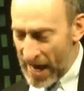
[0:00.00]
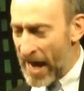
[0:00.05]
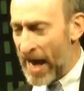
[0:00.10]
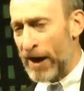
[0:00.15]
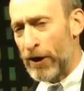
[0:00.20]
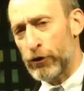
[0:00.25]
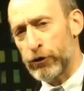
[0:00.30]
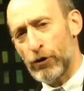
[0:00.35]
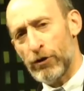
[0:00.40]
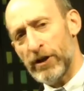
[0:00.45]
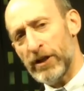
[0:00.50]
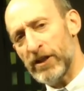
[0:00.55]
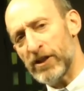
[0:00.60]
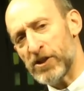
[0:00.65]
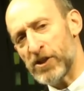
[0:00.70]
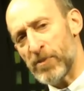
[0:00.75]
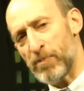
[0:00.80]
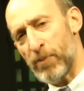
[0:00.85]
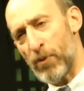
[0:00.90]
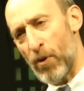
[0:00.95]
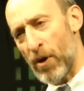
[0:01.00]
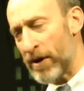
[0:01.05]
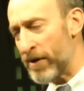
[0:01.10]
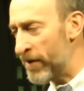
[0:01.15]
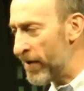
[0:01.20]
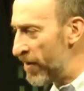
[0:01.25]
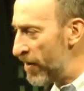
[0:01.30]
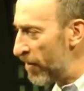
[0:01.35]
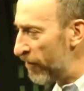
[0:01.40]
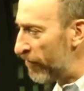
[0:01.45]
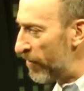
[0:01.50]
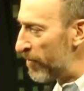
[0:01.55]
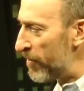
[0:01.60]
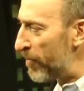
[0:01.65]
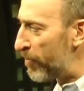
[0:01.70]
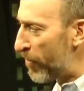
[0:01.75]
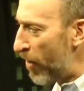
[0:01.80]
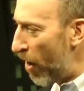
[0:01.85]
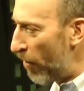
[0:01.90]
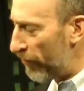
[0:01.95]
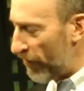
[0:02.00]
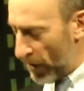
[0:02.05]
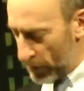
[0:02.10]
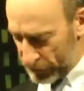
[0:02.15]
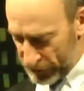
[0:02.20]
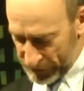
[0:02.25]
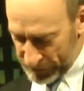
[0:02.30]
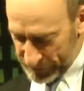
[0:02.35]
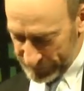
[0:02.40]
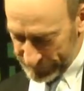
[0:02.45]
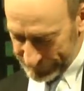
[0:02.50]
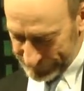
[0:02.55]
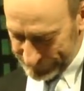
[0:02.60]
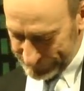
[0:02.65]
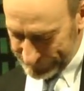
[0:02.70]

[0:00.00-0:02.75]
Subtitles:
including the support from the provost.